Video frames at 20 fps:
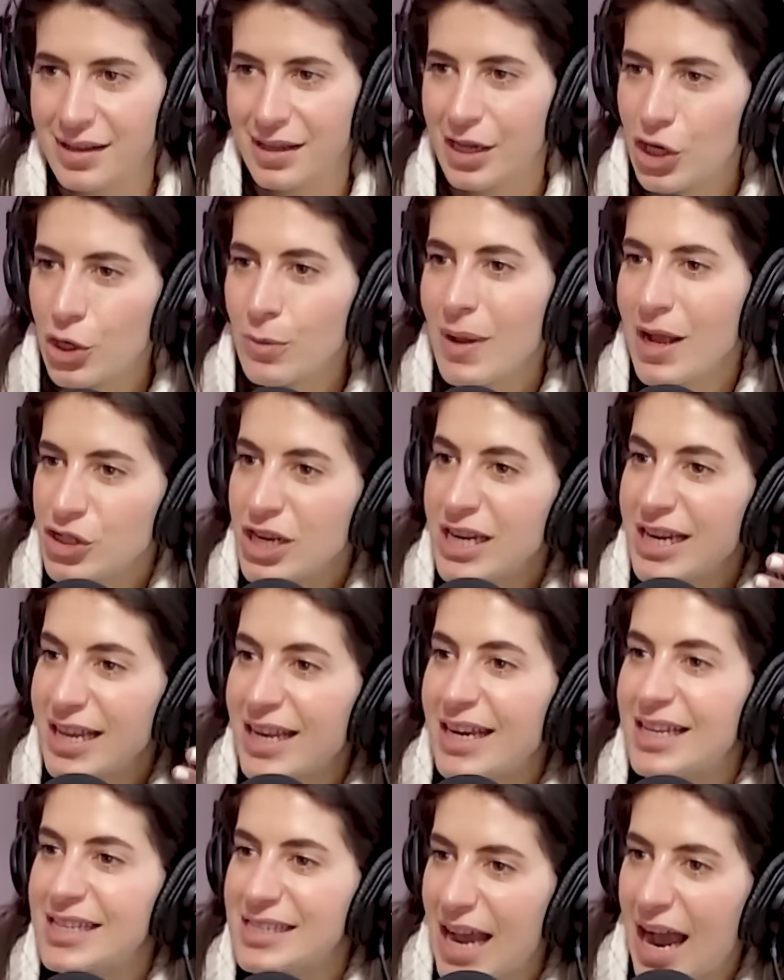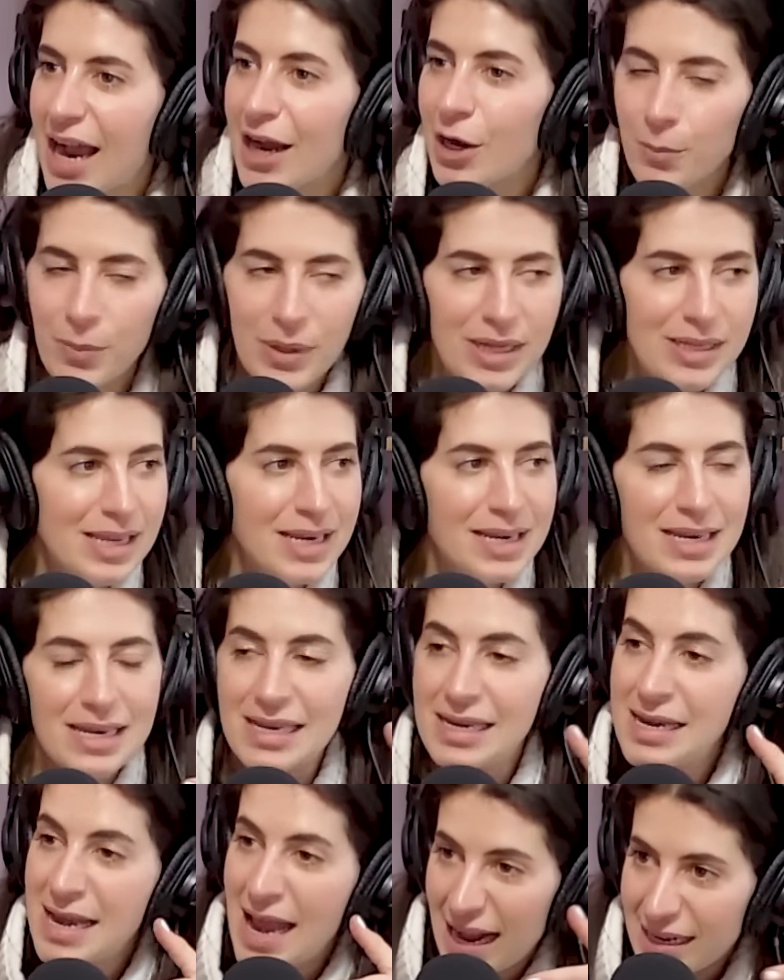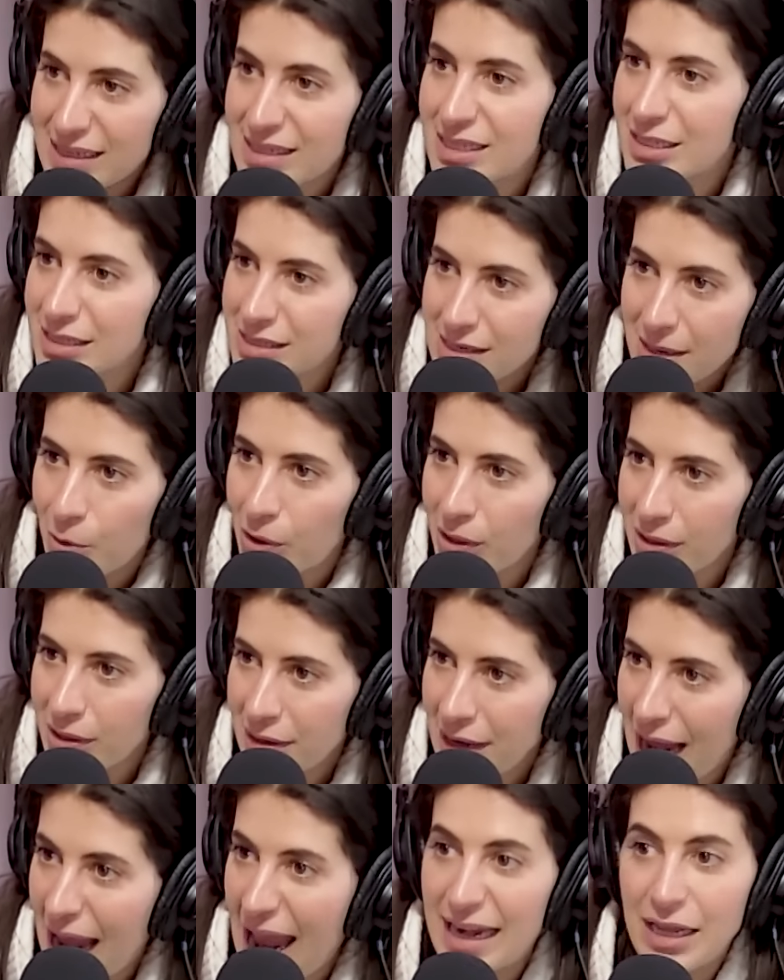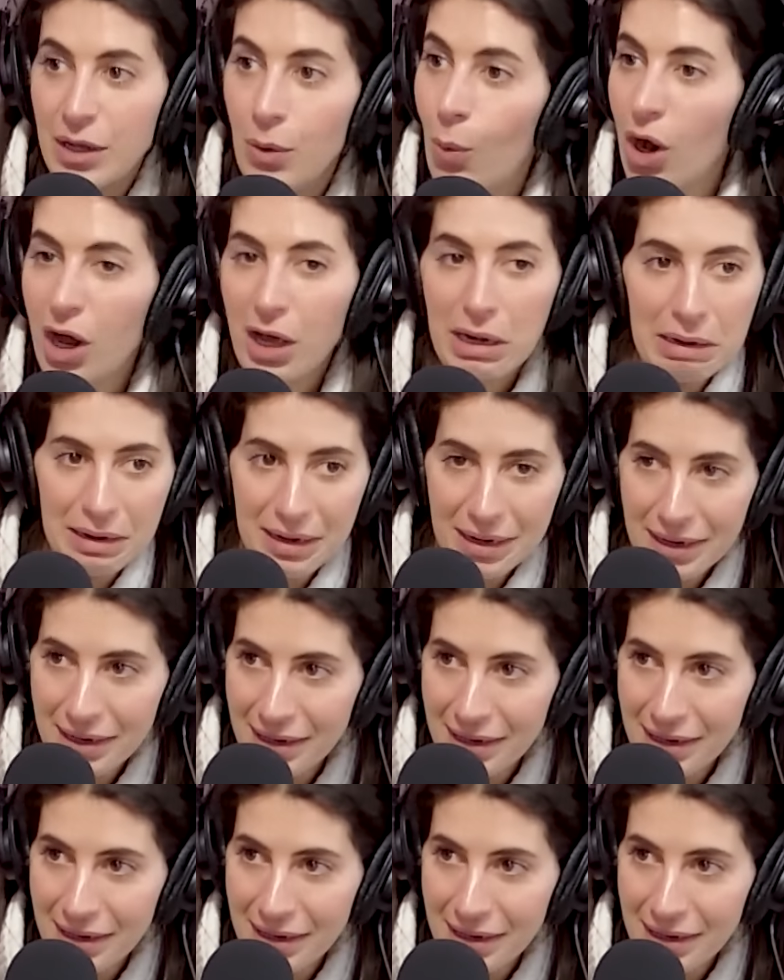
can you imagine eating an entire pizza next to someone anyone